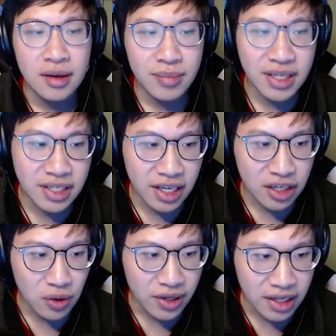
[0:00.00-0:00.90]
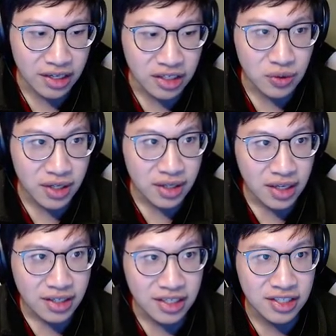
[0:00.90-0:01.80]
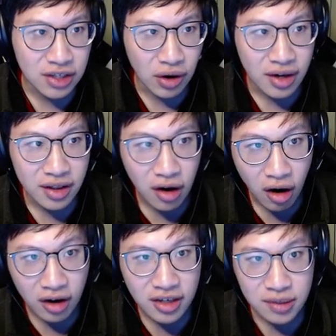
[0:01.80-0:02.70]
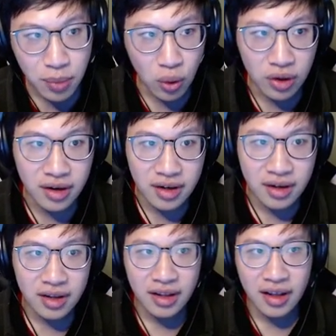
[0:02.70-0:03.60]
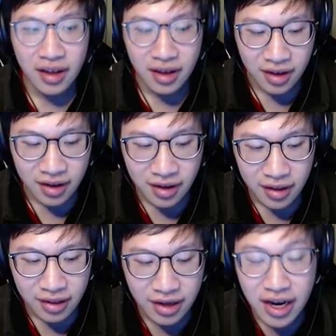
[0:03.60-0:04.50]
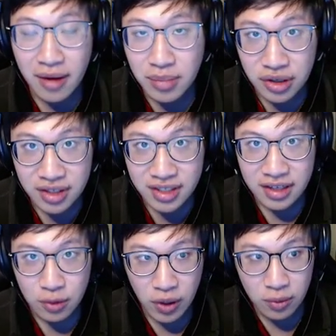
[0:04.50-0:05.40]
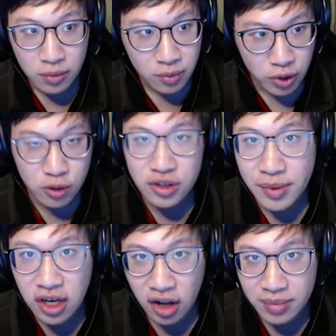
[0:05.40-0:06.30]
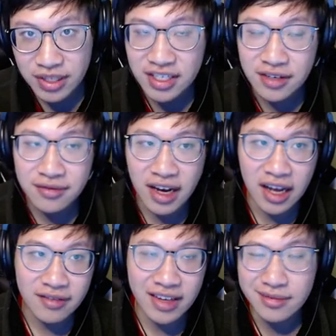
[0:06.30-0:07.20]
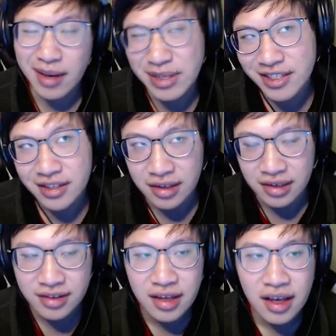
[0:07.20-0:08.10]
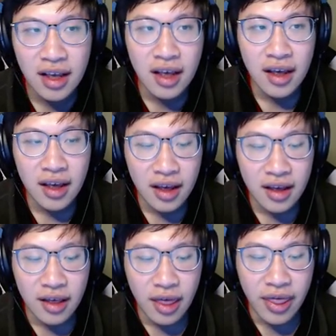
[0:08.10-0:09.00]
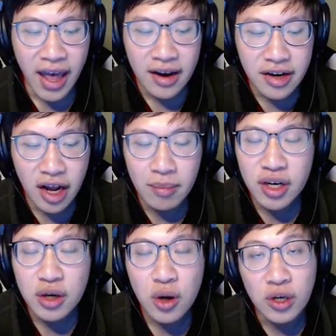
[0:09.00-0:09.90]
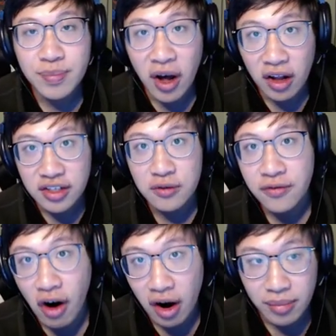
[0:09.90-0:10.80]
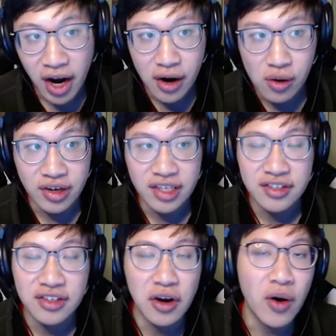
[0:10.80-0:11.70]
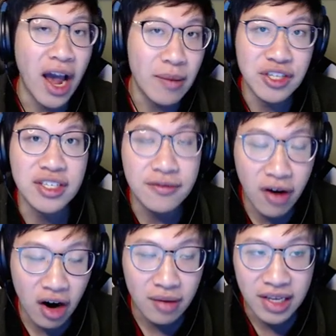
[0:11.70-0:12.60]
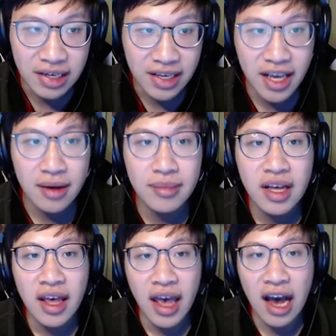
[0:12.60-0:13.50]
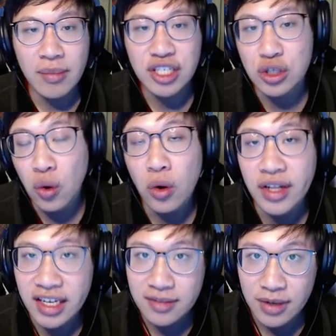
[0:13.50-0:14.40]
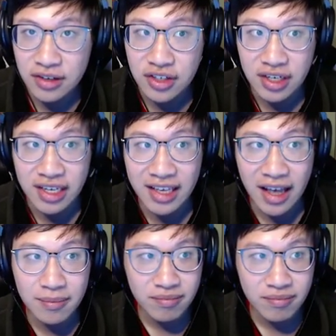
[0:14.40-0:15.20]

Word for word: But to get going into it, to start, the hard support the numbers, what used to be called position five, and I mean still is, that number corresponds to farm priority. So how much you get to farm in a game, how much gold and experience you're going to get.